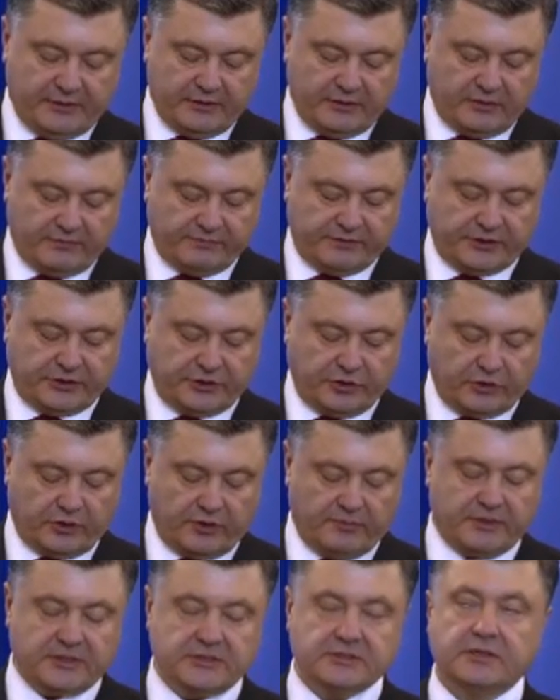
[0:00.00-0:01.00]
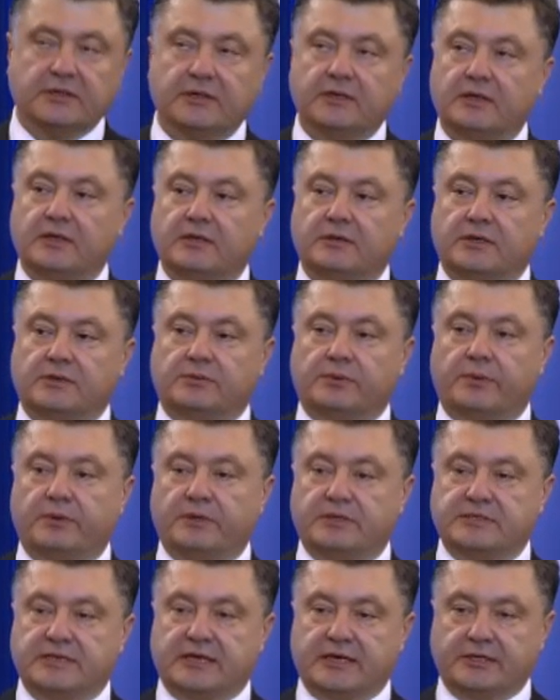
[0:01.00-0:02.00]
of the documents that we
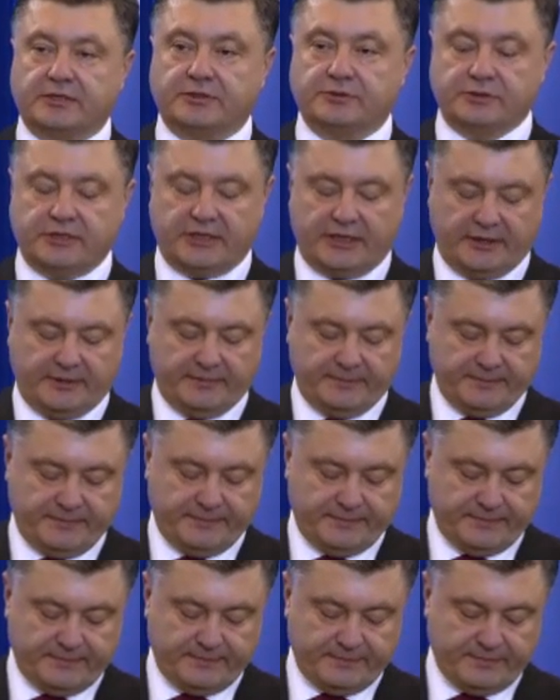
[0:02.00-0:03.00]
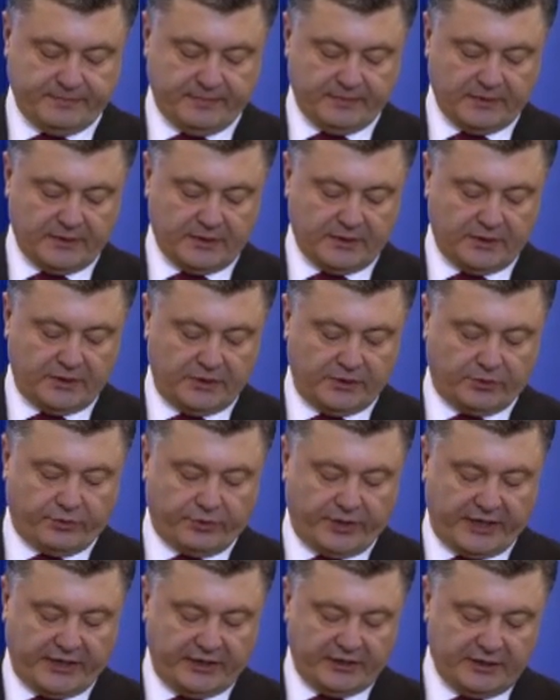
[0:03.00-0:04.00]
will sign today.
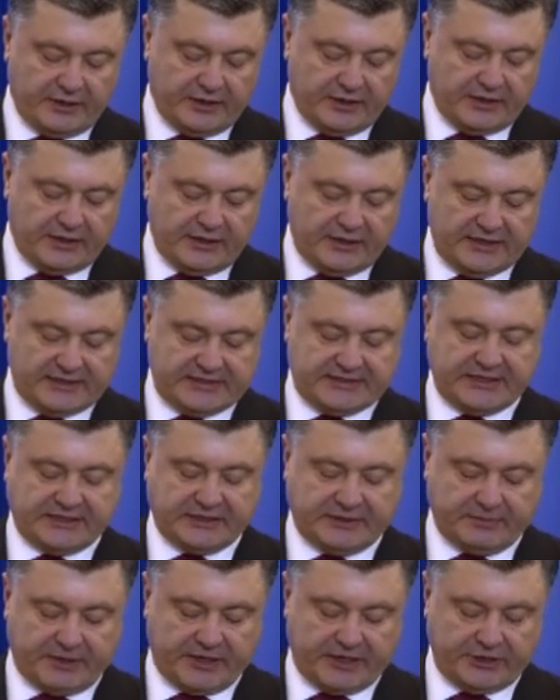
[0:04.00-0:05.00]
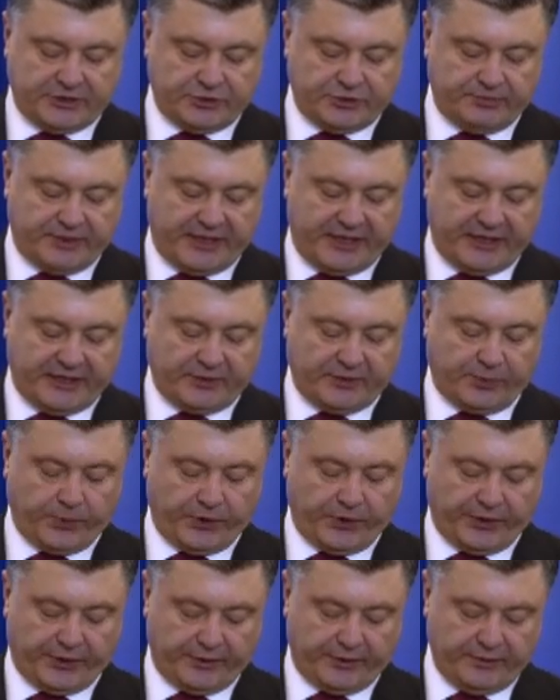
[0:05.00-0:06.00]
Ukraine is determined to make it
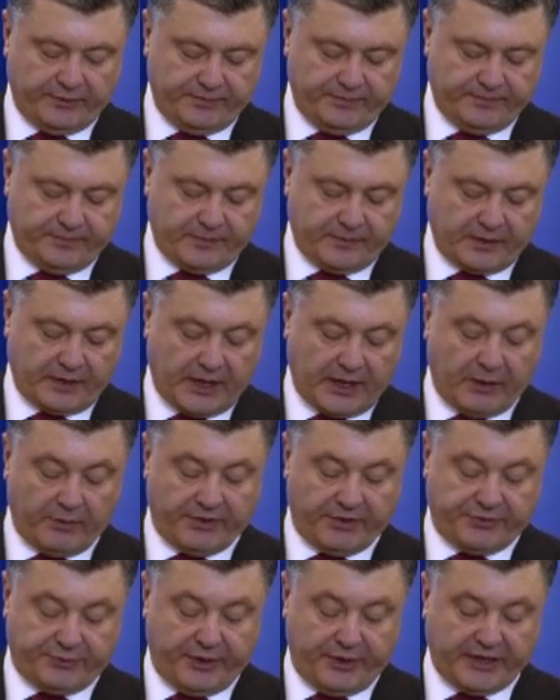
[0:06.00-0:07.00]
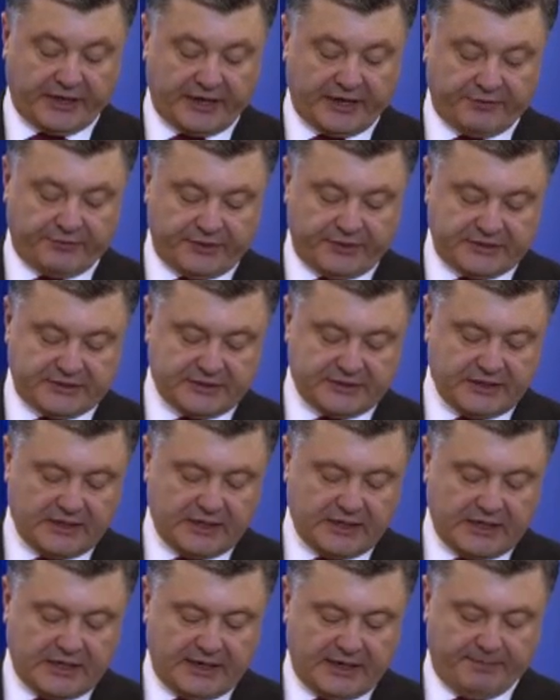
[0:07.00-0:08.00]
work. Our 3 countries
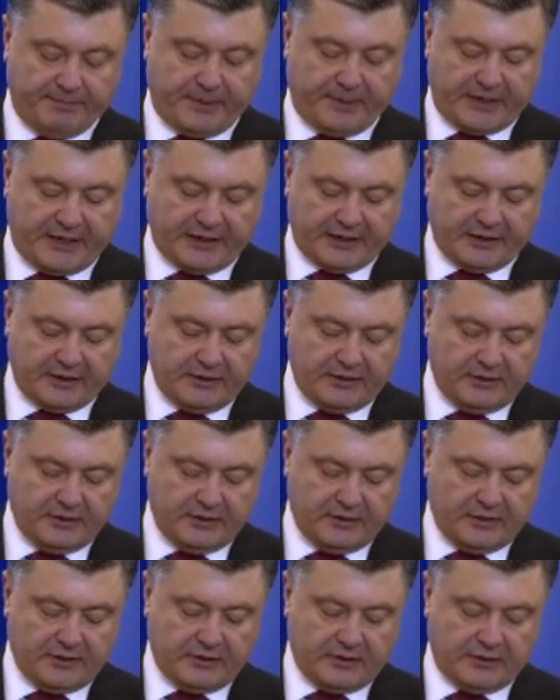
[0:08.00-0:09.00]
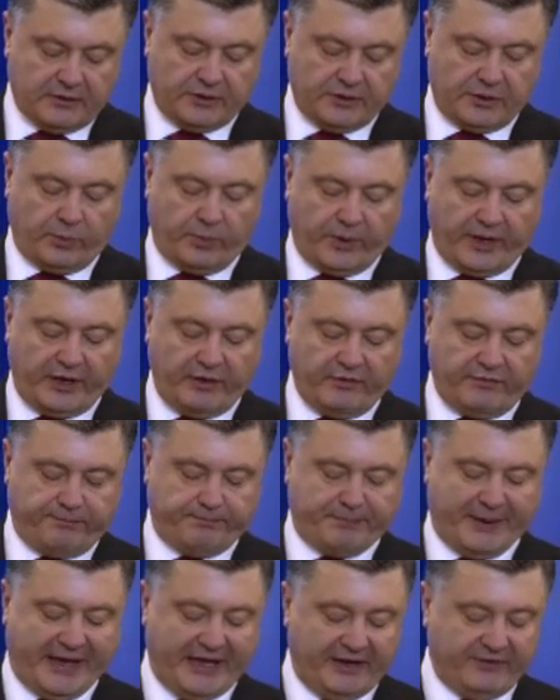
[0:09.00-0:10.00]
embark on the way of
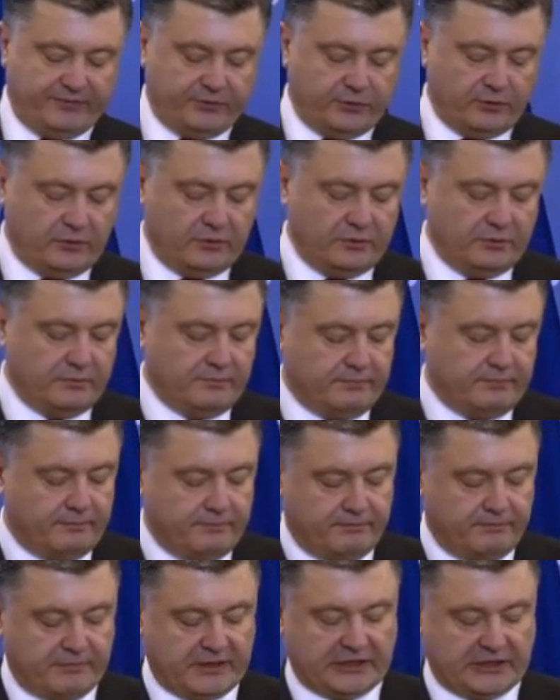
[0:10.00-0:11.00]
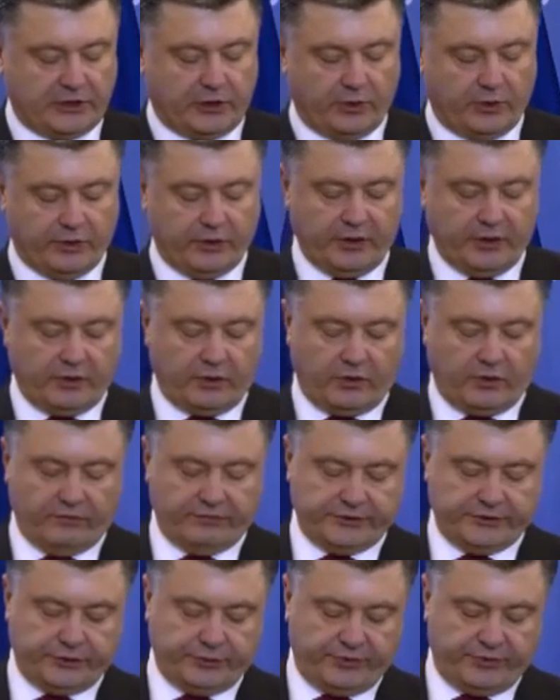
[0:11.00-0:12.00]
painful but long
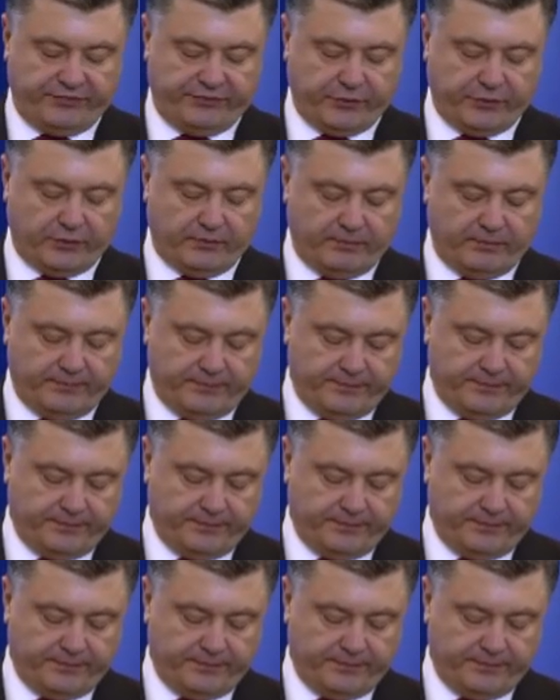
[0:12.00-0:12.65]
overdue reform.